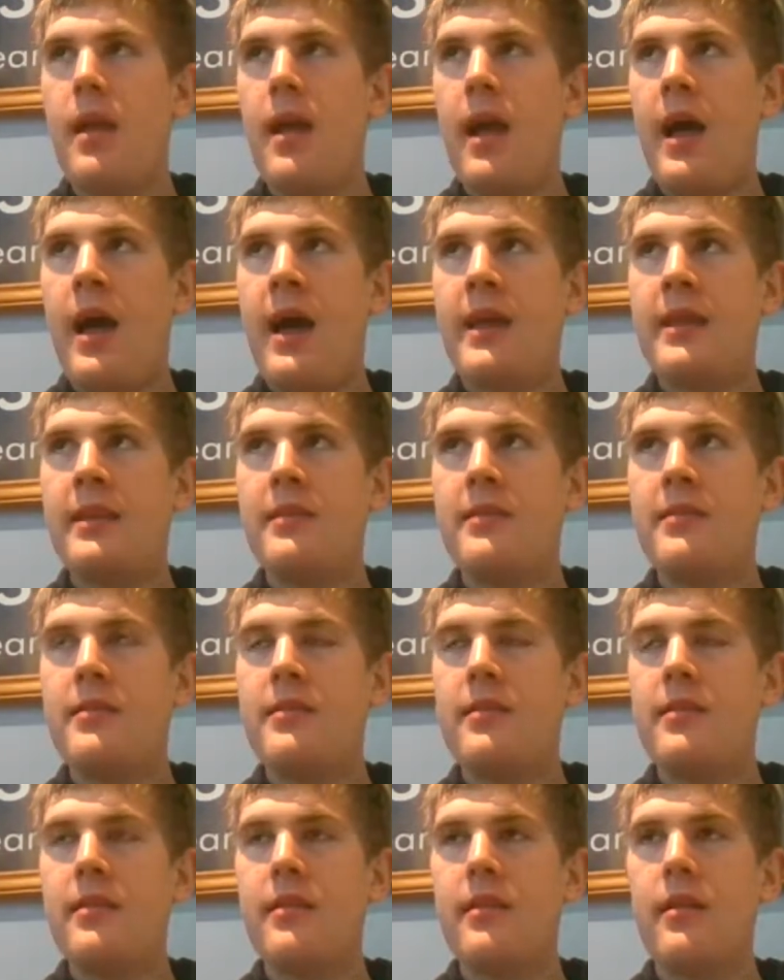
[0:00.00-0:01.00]
And
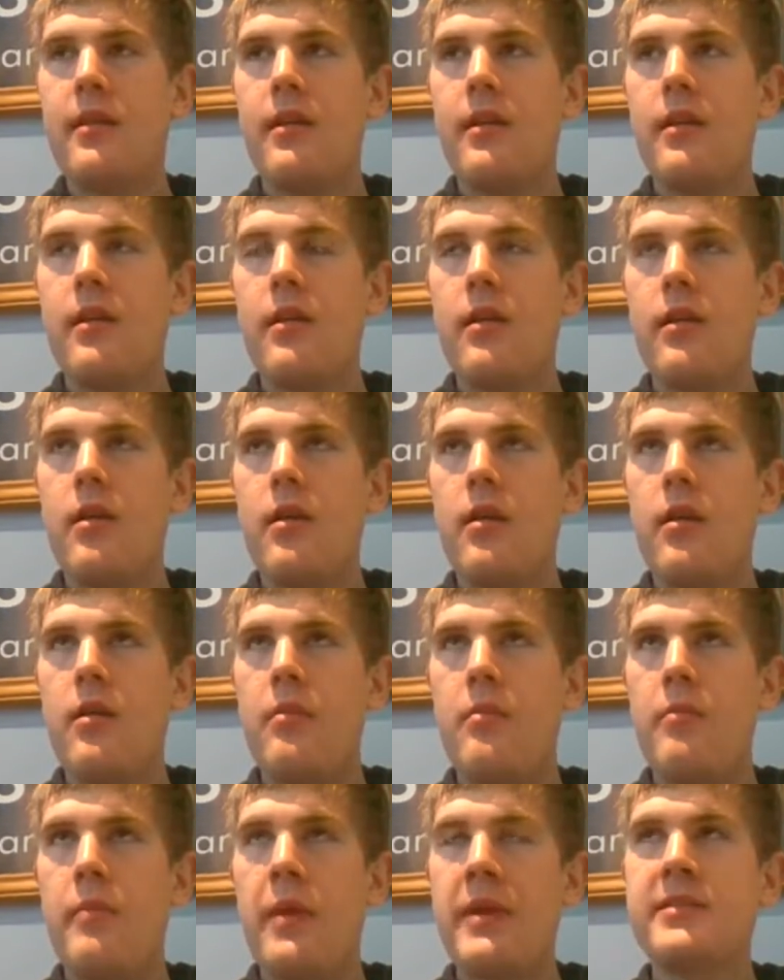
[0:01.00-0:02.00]

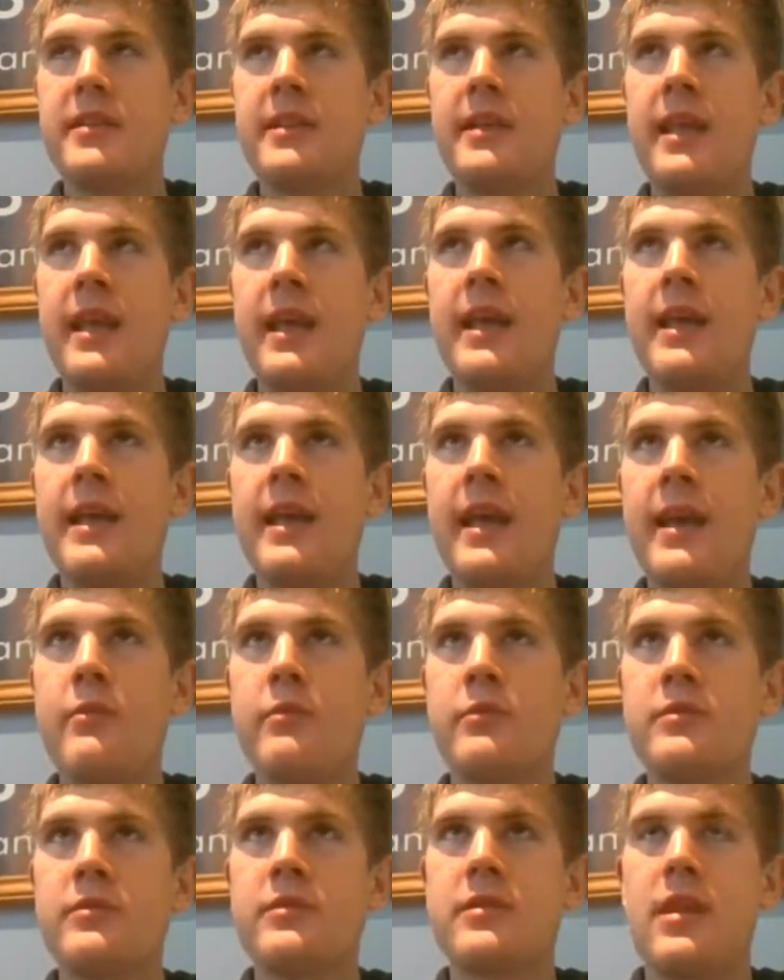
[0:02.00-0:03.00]
basically, it
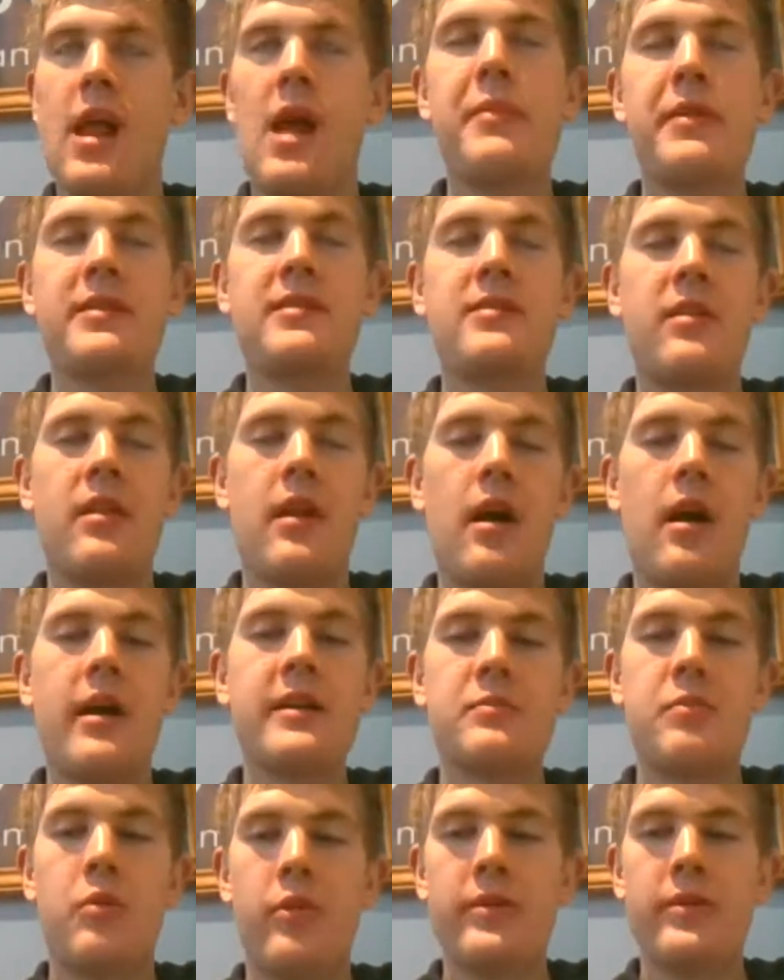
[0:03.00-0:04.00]
was climbing to the
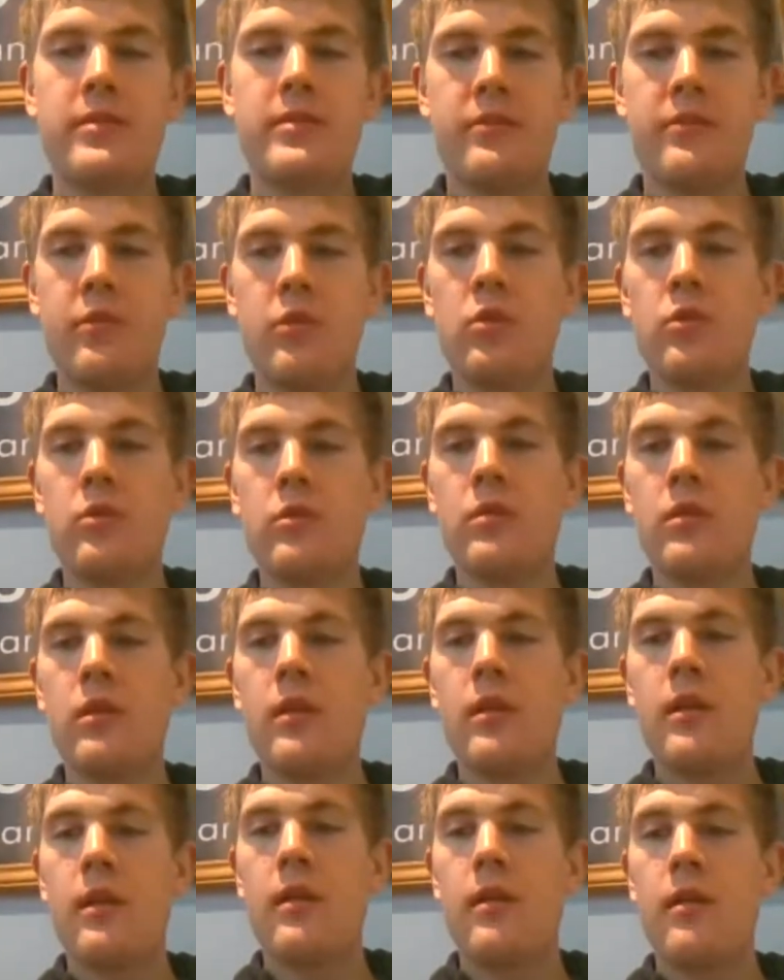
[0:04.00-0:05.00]
highest point of all
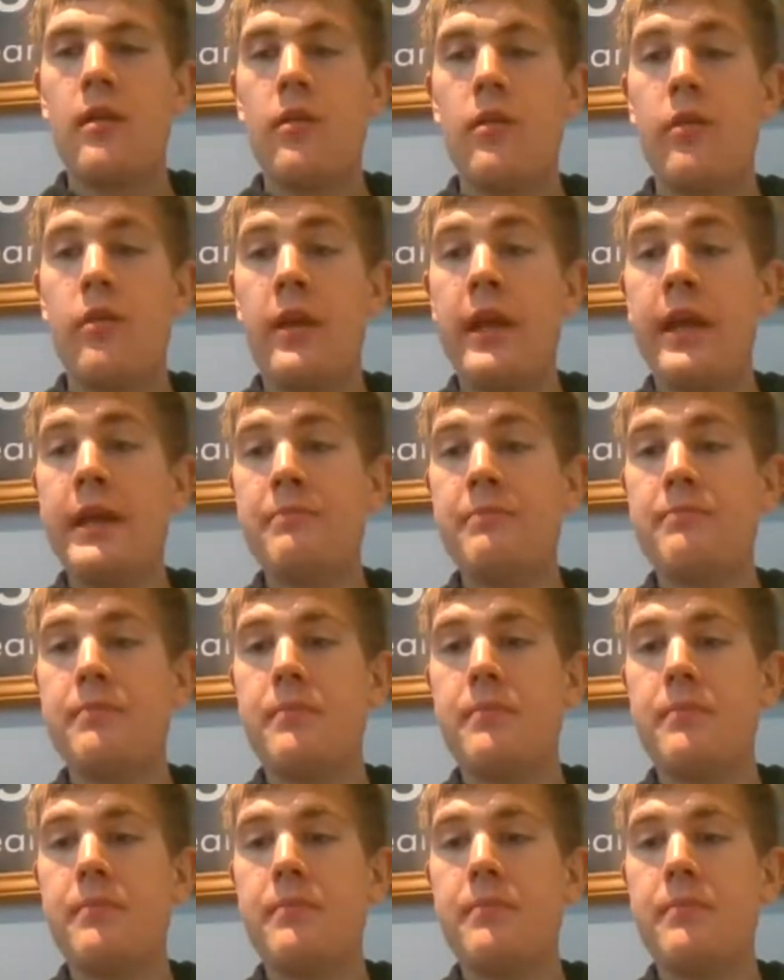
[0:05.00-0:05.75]
the